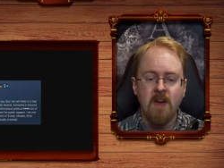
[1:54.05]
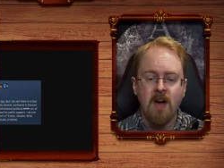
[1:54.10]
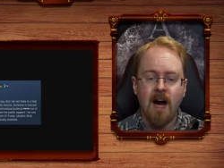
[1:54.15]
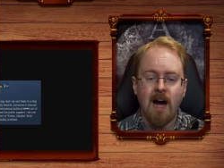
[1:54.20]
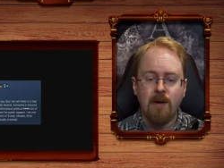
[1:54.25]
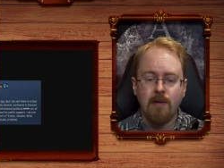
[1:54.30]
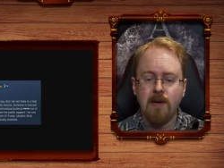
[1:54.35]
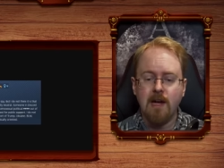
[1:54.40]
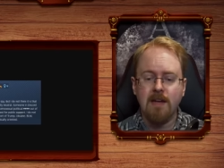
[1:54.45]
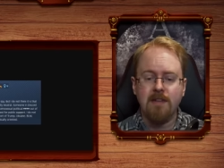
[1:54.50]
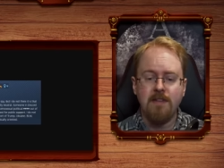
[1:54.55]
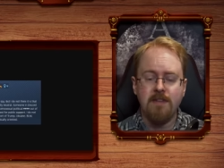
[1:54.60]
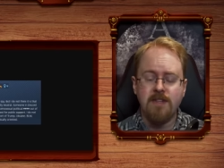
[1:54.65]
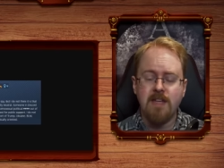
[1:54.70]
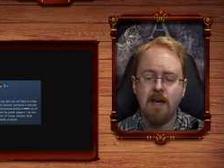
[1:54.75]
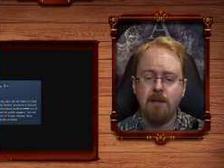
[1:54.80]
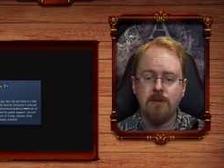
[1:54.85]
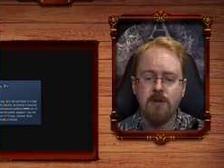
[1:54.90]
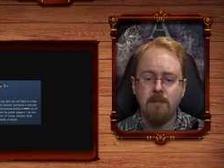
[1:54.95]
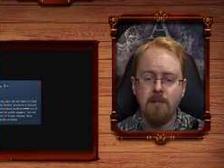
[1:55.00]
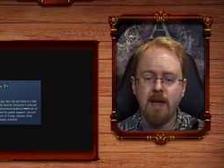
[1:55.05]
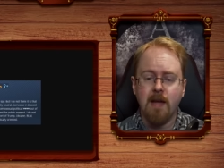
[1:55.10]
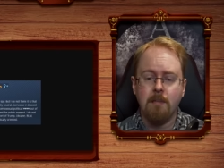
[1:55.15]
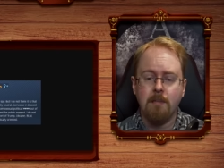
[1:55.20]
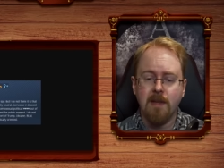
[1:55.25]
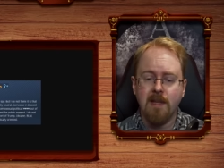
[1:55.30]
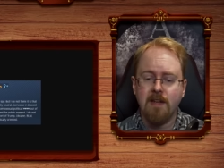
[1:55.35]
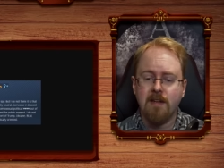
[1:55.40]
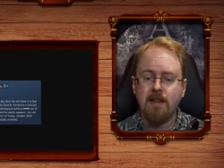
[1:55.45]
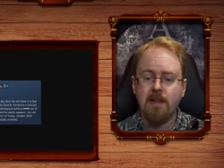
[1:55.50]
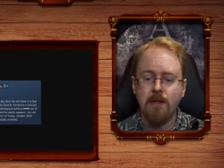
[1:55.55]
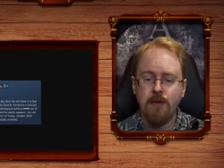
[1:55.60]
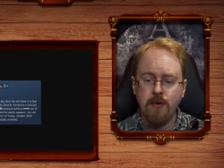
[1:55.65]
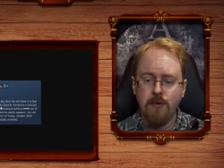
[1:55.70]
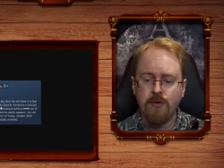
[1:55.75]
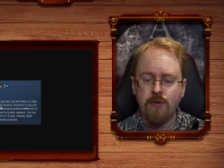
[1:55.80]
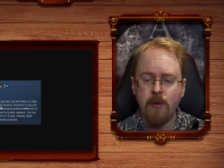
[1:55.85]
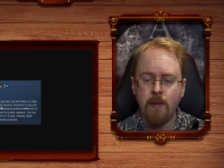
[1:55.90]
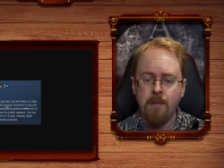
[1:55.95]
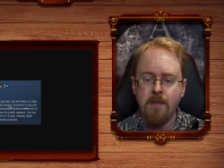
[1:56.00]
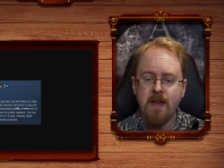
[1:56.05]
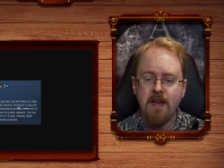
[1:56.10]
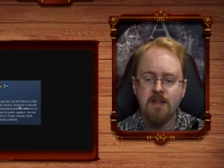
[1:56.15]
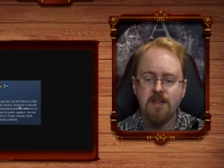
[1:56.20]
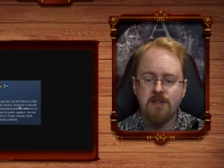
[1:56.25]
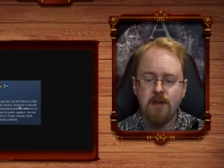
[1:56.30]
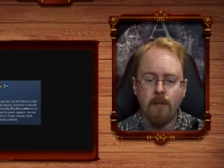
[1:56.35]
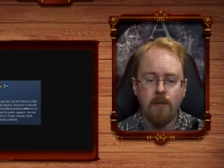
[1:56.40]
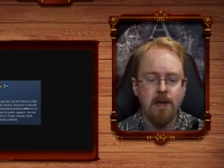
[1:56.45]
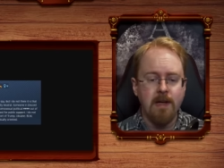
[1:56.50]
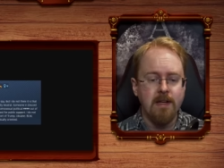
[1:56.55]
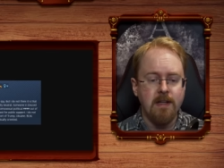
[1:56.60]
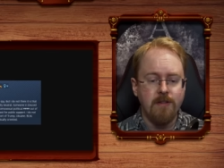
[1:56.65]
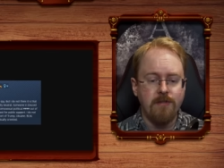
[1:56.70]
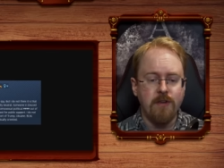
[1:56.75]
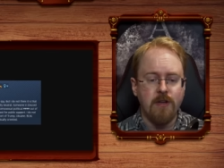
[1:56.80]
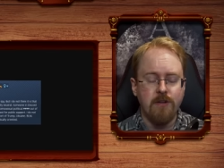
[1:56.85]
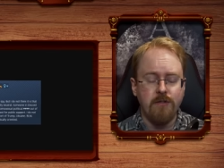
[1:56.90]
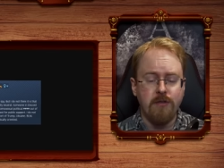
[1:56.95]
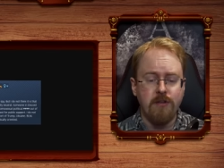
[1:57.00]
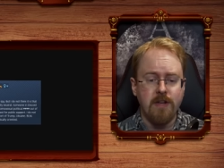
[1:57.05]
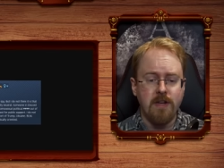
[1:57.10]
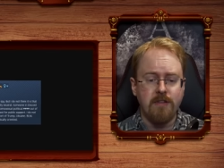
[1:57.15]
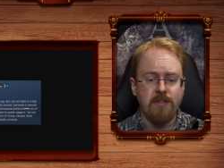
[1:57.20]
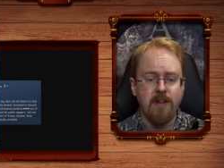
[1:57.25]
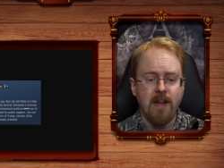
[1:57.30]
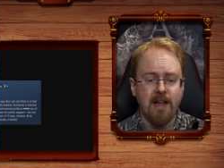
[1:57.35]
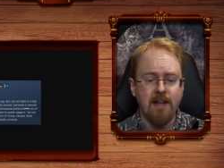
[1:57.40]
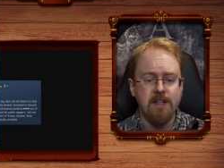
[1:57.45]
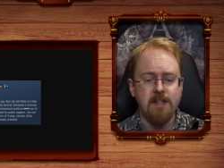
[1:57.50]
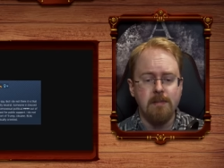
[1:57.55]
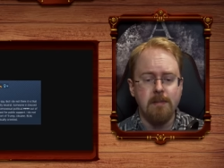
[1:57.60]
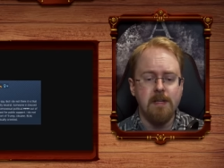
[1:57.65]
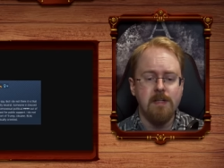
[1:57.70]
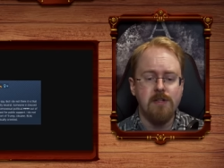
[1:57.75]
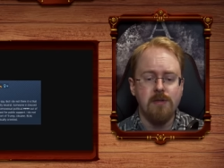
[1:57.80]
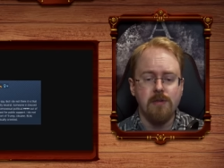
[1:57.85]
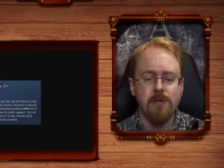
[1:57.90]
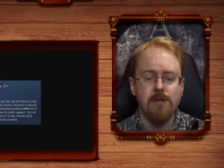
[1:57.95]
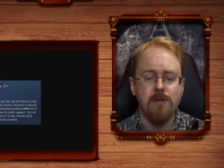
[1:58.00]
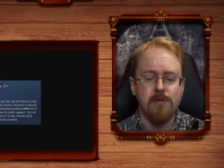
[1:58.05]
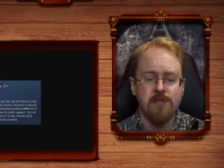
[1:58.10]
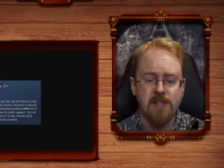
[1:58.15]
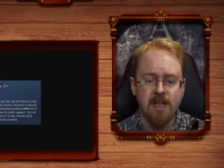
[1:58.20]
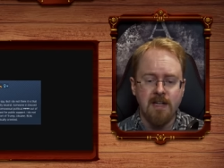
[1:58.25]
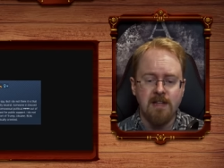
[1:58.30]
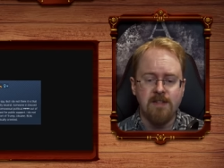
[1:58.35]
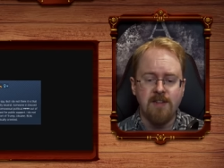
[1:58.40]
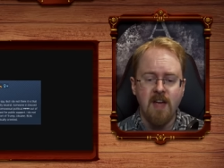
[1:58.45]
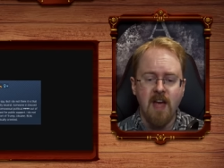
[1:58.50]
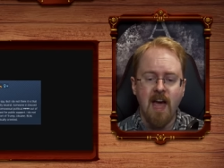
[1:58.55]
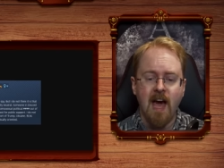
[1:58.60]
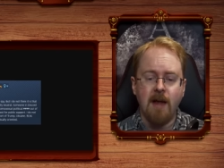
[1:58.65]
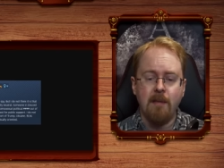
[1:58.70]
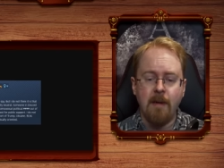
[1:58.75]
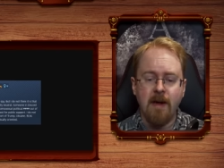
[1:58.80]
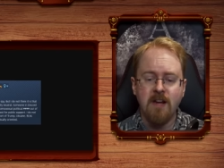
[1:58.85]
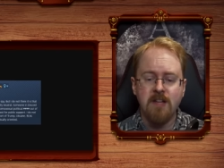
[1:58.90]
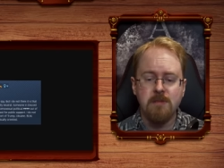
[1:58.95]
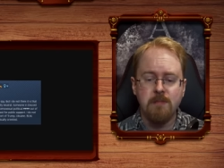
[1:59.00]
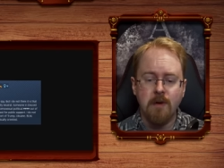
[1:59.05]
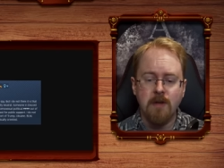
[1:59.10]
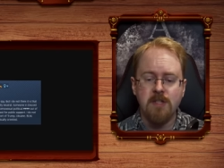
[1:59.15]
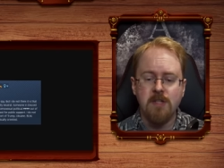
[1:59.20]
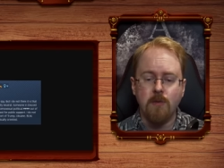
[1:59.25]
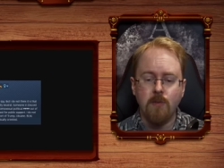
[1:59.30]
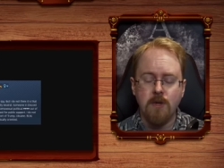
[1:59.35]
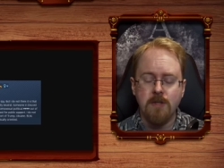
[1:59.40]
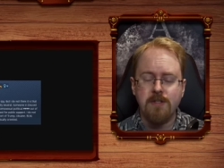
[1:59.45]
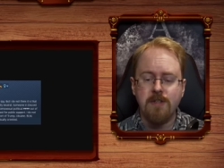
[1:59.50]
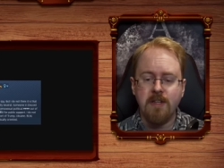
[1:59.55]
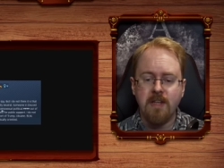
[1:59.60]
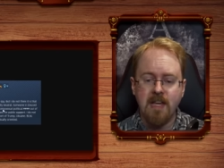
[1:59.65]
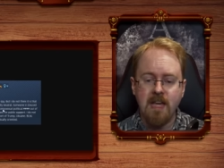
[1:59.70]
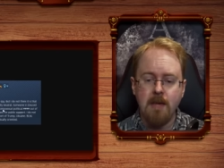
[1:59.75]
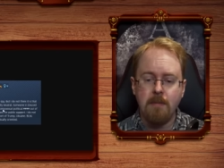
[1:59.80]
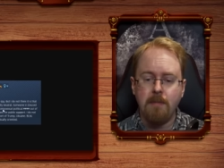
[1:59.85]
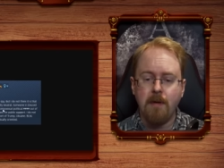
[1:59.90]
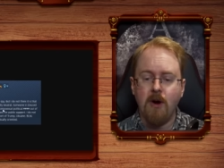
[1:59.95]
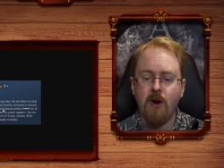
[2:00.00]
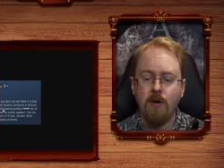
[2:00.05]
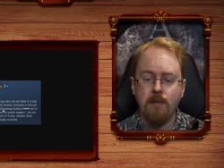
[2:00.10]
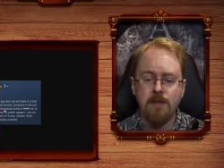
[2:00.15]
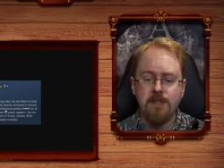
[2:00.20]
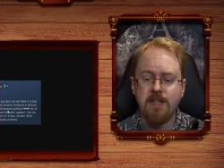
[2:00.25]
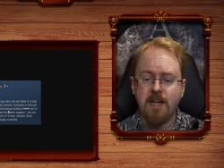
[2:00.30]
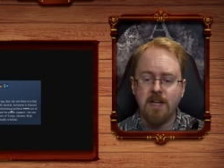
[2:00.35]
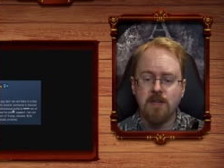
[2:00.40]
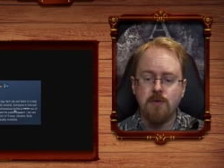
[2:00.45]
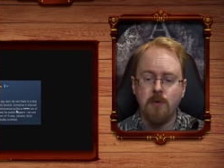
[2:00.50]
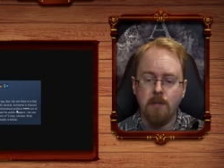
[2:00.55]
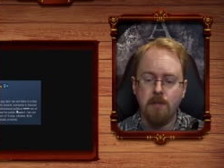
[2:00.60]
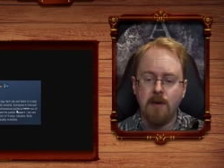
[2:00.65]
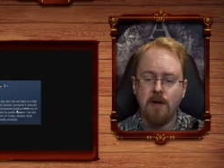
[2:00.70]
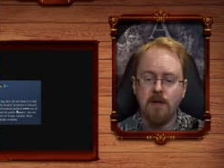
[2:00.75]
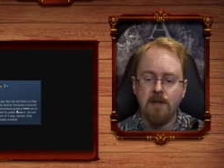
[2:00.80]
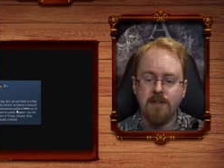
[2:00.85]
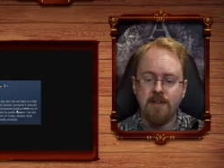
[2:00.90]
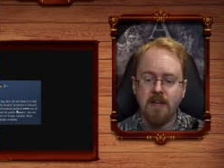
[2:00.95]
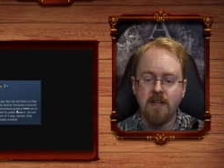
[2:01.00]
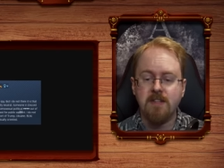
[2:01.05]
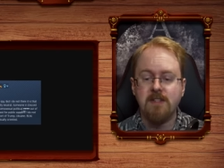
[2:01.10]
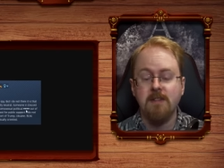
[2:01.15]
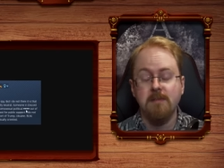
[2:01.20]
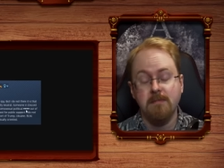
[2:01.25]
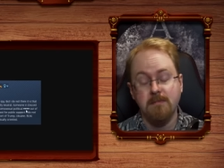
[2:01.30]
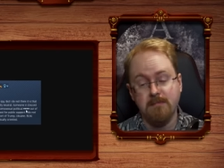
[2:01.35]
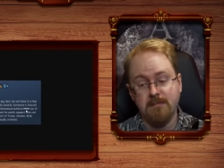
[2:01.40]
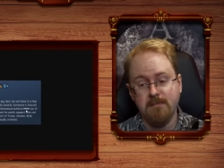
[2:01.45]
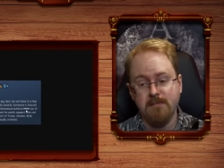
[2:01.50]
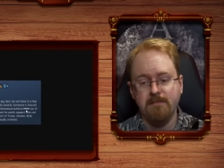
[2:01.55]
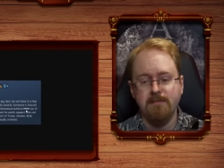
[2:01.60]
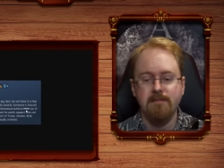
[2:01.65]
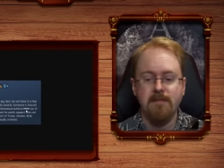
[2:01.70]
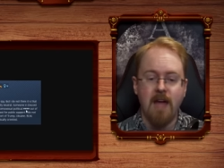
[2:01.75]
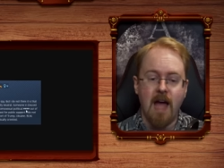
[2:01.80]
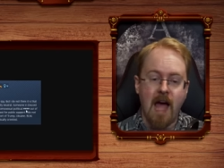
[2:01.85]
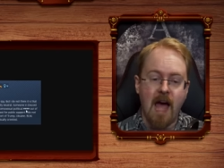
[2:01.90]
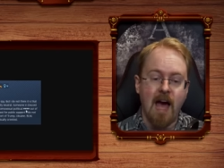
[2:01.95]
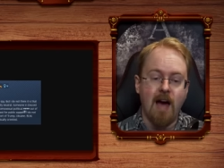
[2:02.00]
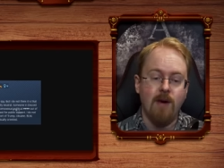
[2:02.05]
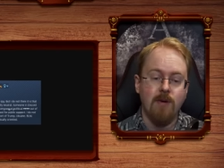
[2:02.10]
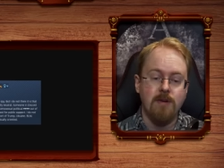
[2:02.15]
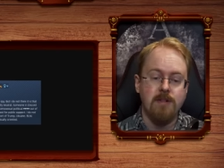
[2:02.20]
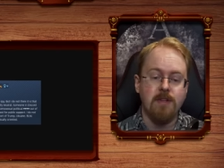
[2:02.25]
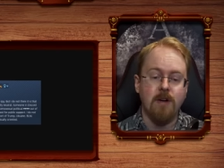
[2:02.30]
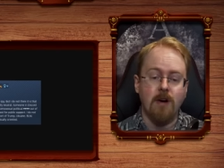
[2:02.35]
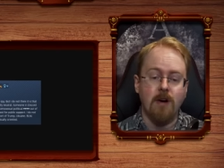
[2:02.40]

I would like this game to remain politically neutral. Someone in Discord suggested L G B T Q skins, and my response was to keep homosexual politics out